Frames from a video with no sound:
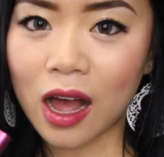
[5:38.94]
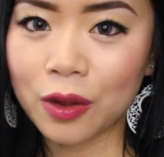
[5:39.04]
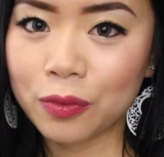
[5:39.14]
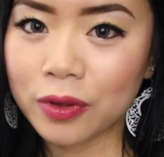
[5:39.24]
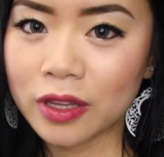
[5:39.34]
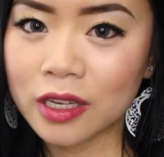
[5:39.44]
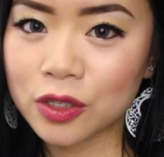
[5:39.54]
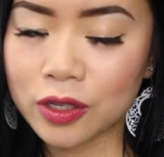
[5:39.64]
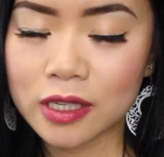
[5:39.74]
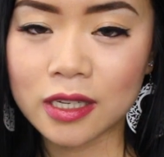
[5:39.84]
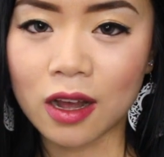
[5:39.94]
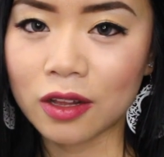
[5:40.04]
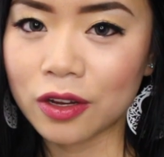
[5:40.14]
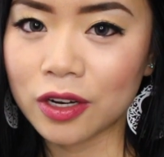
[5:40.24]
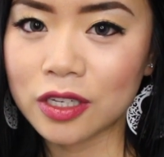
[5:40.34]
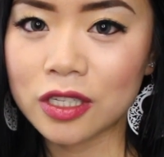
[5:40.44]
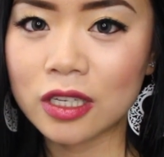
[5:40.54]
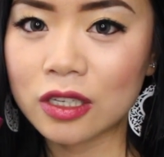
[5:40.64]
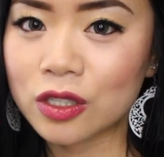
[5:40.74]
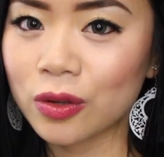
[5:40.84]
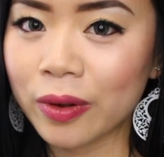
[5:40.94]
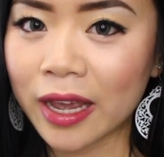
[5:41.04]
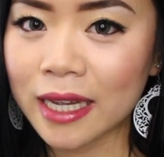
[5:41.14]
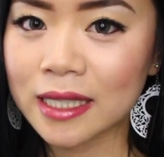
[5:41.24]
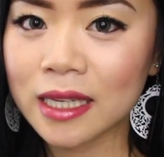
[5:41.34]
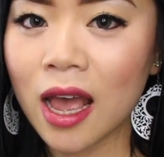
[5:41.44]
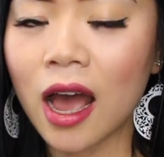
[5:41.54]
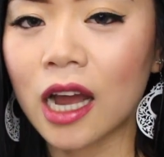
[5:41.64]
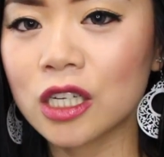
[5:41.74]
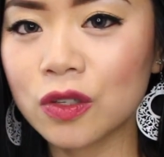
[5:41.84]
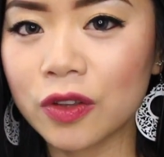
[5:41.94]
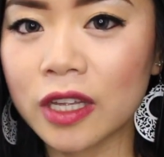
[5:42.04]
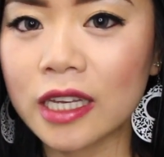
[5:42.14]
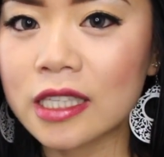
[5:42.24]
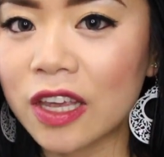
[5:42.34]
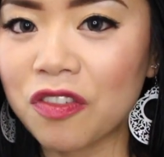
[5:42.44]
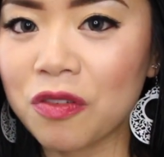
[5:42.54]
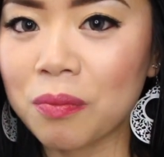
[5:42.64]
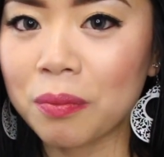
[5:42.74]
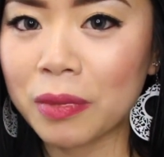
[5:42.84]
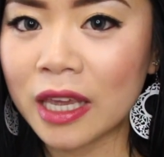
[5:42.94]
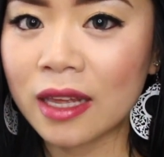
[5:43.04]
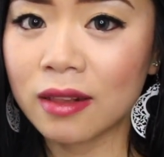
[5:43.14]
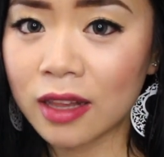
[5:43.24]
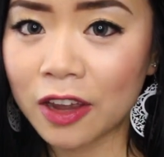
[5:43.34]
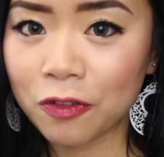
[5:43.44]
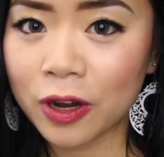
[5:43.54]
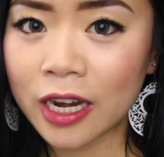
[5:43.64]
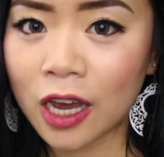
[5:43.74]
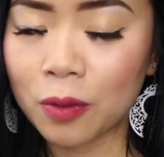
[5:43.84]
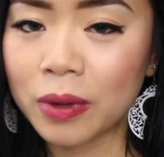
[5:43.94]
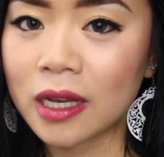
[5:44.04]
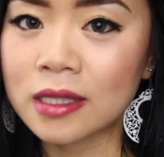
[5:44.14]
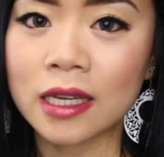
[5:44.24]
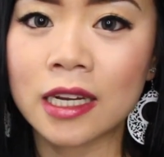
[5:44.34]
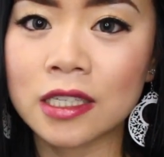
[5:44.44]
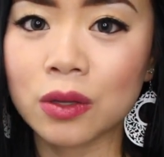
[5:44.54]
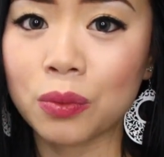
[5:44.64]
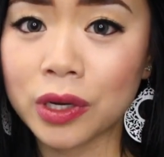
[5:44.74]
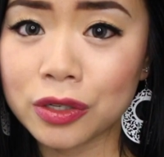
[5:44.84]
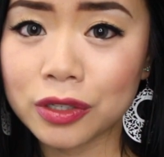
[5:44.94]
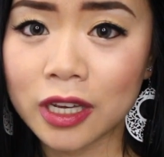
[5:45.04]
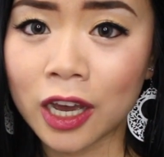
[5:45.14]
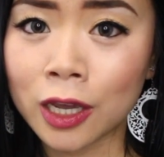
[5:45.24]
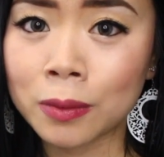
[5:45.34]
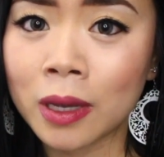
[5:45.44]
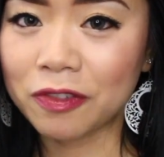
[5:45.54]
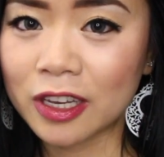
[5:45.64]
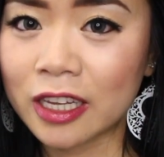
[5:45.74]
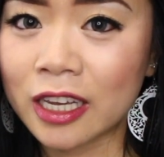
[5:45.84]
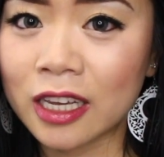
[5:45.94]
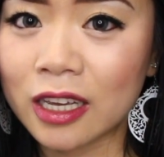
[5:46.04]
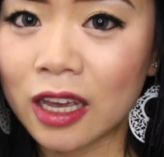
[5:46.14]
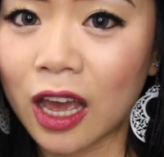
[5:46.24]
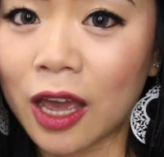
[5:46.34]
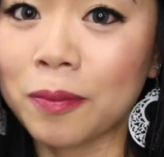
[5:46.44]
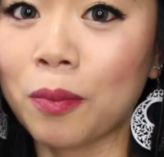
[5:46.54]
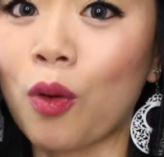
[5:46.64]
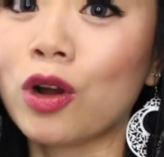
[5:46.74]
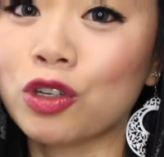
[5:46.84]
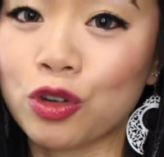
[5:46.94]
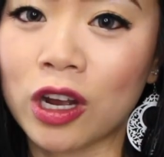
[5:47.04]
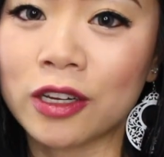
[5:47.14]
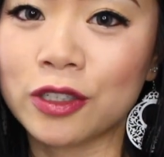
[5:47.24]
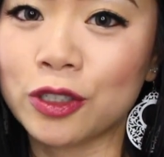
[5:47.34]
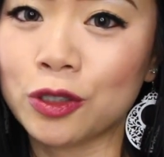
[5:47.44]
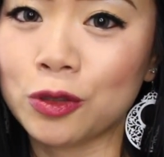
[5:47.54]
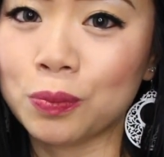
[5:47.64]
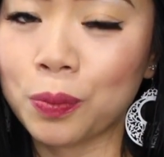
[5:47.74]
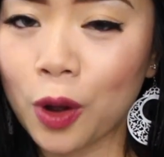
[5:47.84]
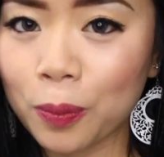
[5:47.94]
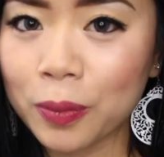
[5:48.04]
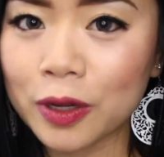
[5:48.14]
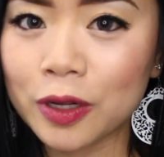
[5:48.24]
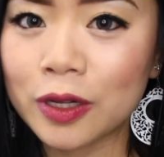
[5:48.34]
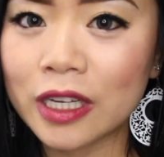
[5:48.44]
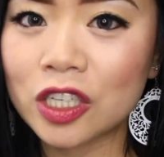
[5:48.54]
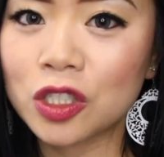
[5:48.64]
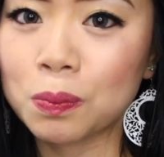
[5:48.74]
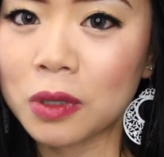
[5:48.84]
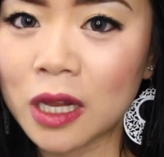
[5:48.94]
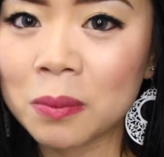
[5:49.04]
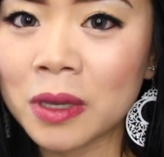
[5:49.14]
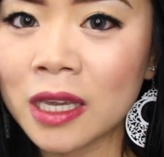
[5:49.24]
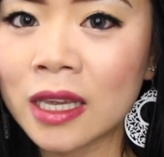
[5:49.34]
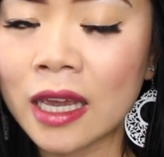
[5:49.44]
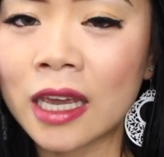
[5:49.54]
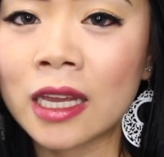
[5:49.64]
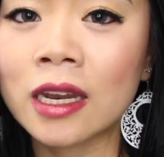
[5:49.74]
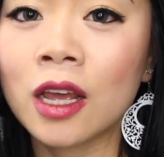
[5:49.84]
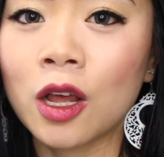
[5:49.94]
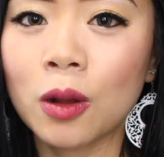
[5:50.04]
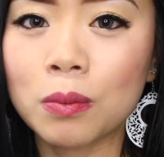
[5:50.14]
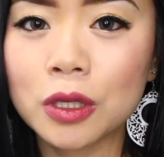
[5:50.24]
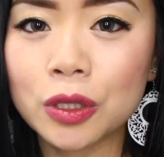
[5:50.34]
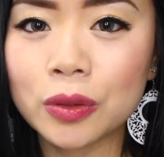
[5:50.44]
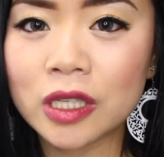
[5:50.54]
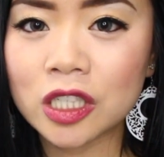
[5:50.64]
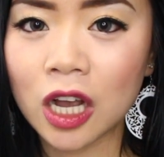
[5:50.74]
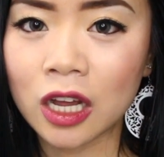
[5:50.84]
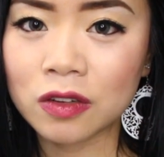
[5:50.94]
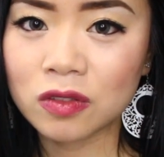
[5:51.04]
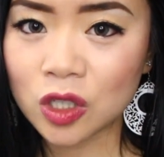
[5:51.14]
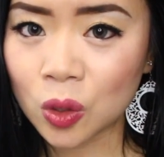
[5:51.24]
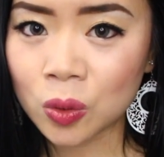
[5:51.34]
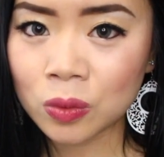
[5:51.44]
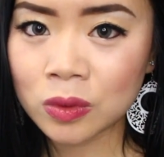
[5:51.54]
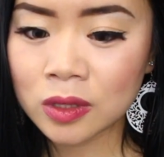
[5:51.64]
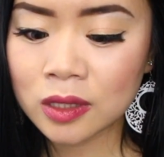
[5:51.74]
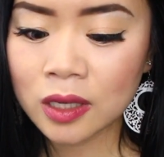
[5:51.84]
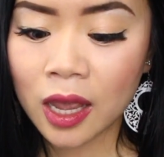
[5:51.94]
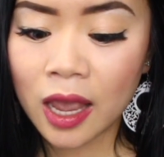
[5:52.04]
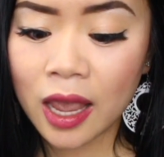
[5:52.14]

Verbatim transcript: I really enjoy this color. It just looks so nice. I just feel like it's giving me life right now because it is the winter time. I feel like I'm more drawn to purple-ish, plummy, and bluish kind of tones.